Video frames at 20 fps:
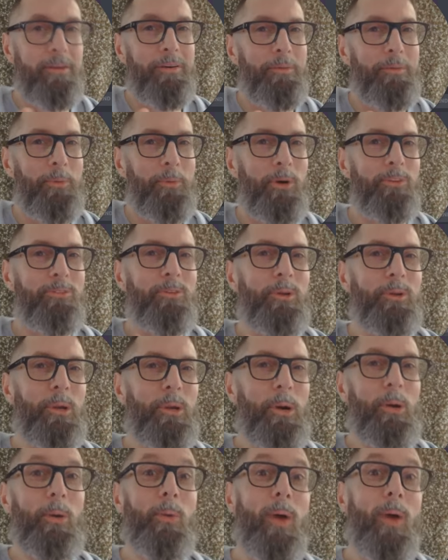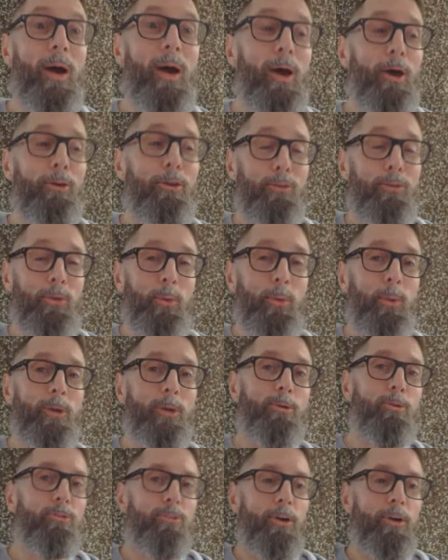wants to know so that
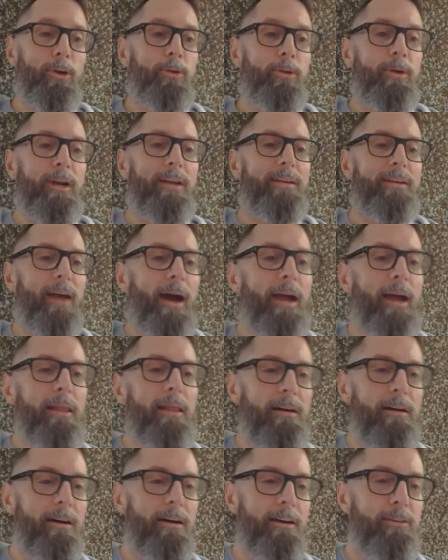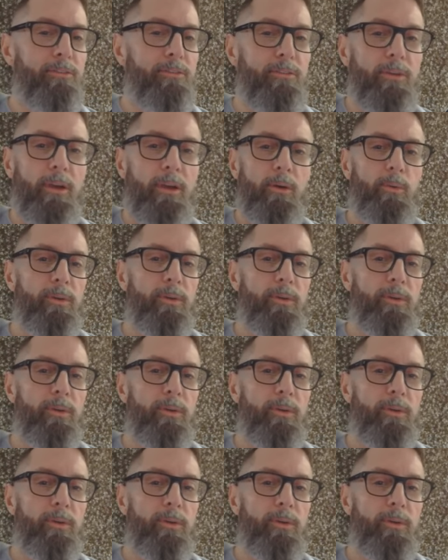when you start creating dialogues